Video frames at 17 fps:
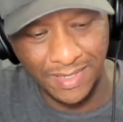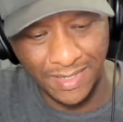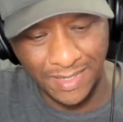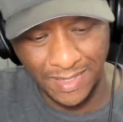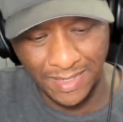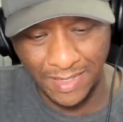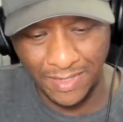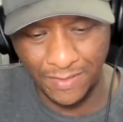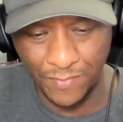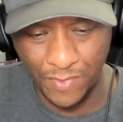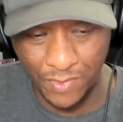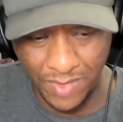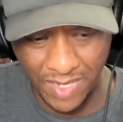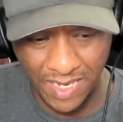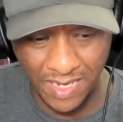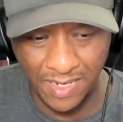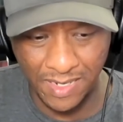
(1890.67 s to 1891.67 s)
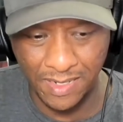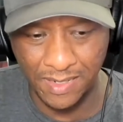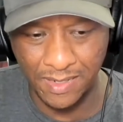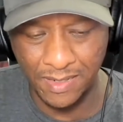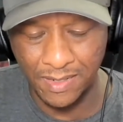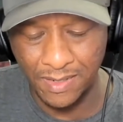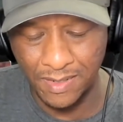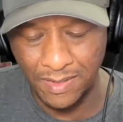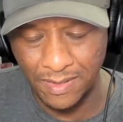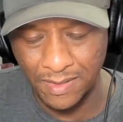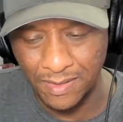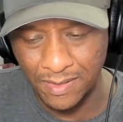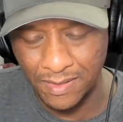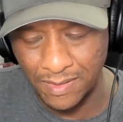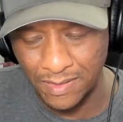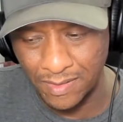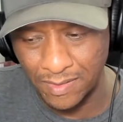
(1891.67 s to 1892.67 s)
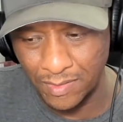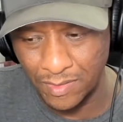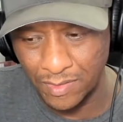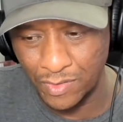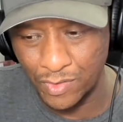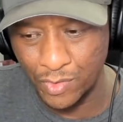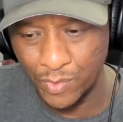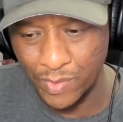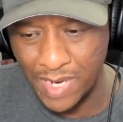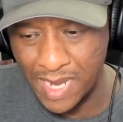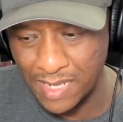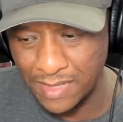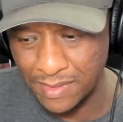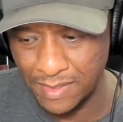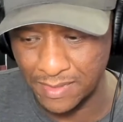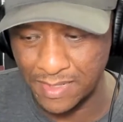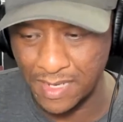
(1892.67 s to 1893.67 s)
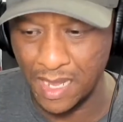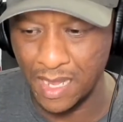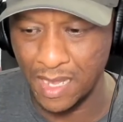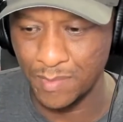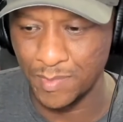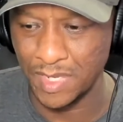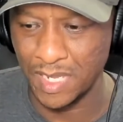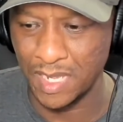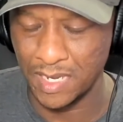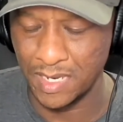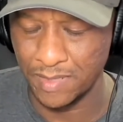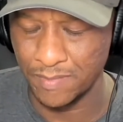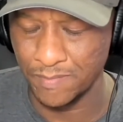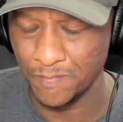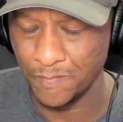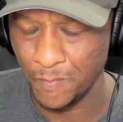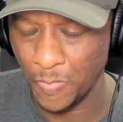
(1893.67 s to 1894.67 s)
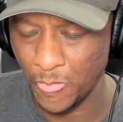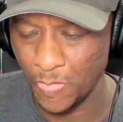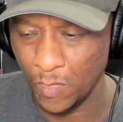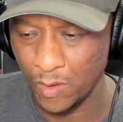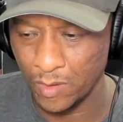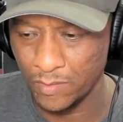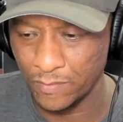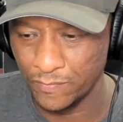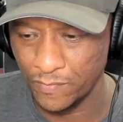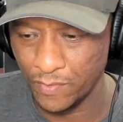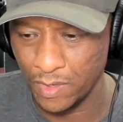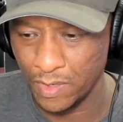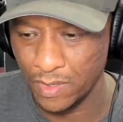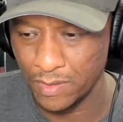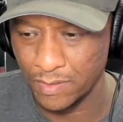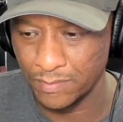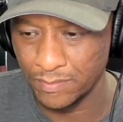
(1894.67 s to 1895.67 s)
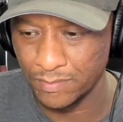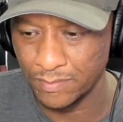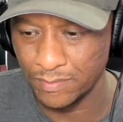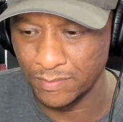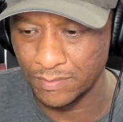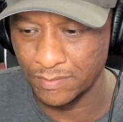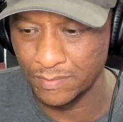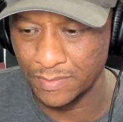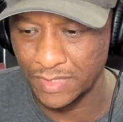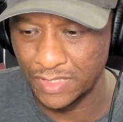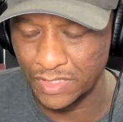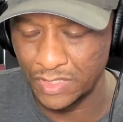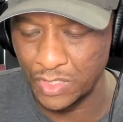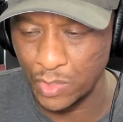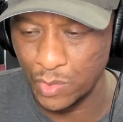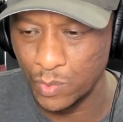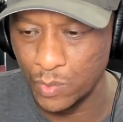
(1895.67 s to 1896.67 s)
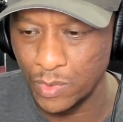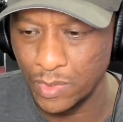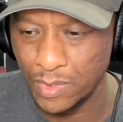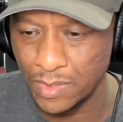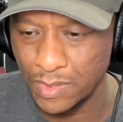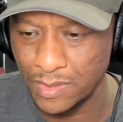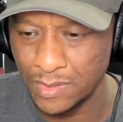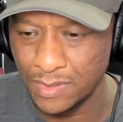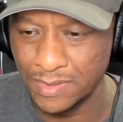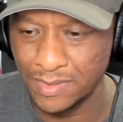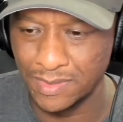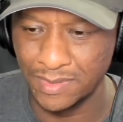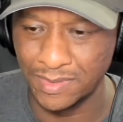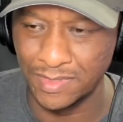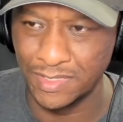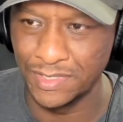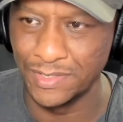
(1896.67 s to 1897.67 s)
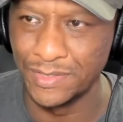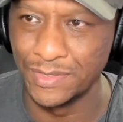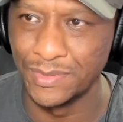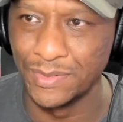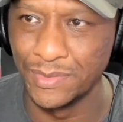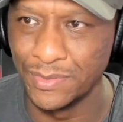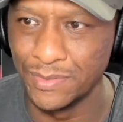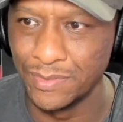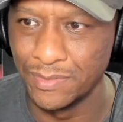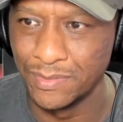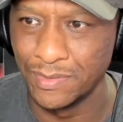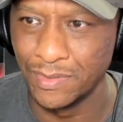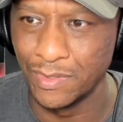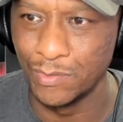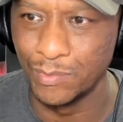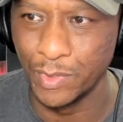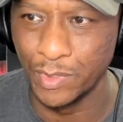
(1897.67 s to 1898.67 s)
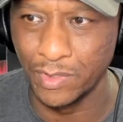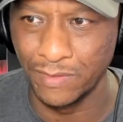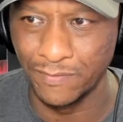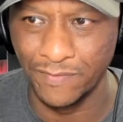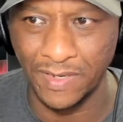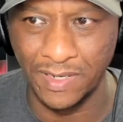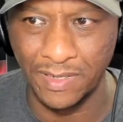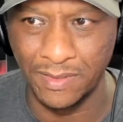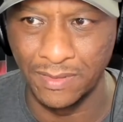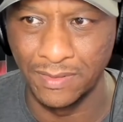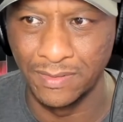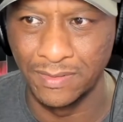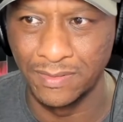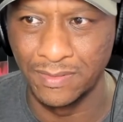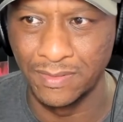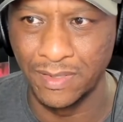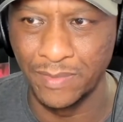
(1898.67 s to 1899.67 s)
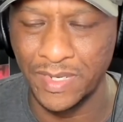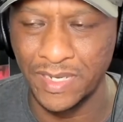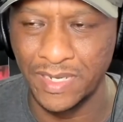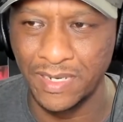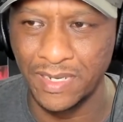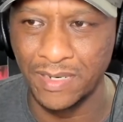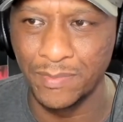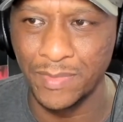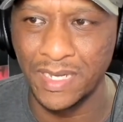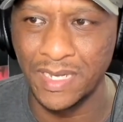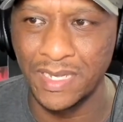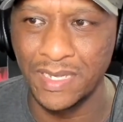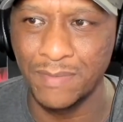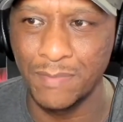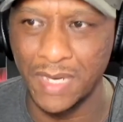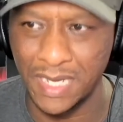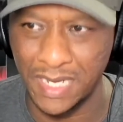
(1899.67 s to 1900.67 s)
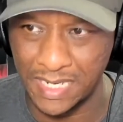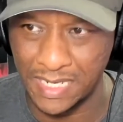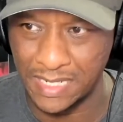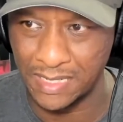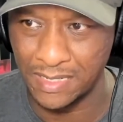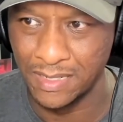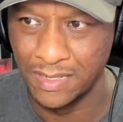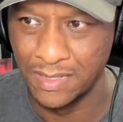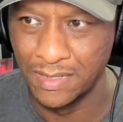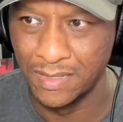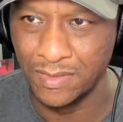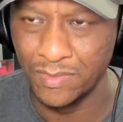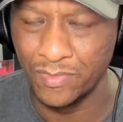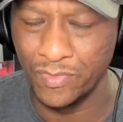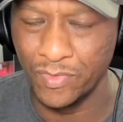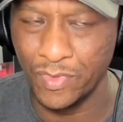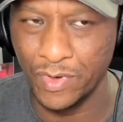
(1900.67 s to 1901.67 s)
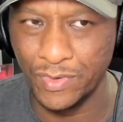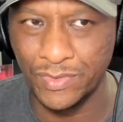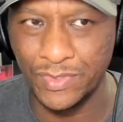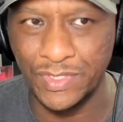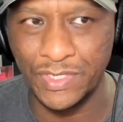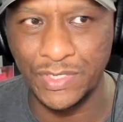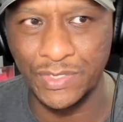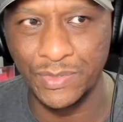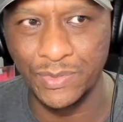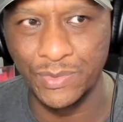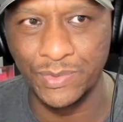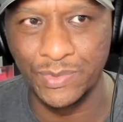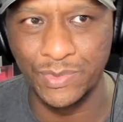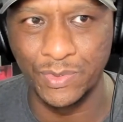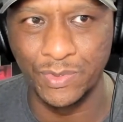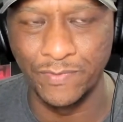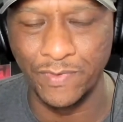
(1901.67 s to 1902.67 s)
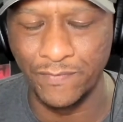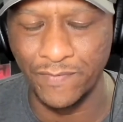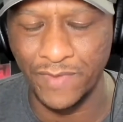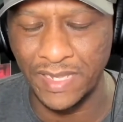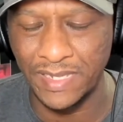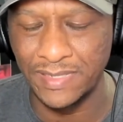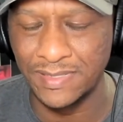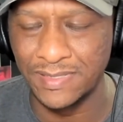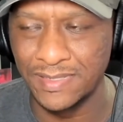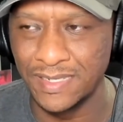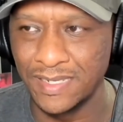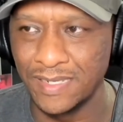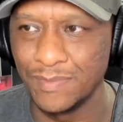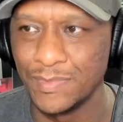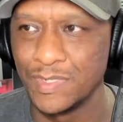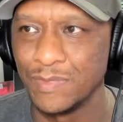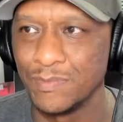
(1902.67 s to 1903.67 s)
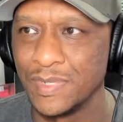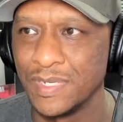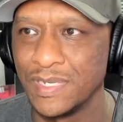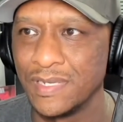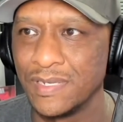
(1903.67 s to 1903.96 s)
if you can, create the timeline from Stonewall to Obergefell. I mean, in my mind, those two sort of events seem to be,